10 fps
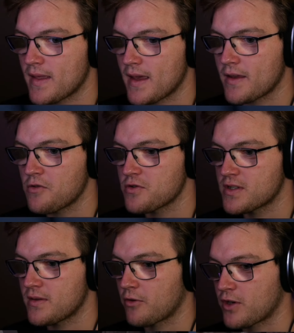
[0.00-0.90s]

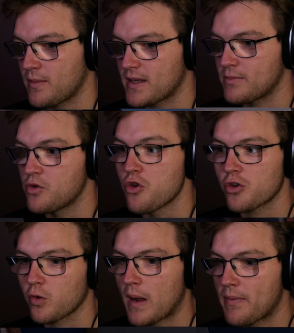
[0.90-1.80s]
used? They were trying to make some
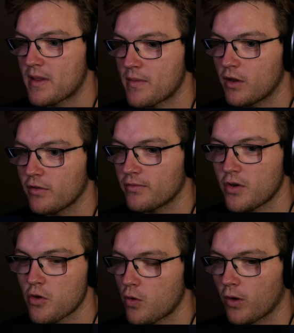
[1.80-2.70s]
nuclear weapon in the middle of
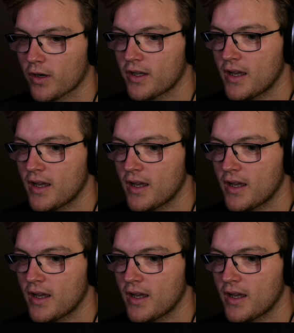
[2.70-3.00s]
New York,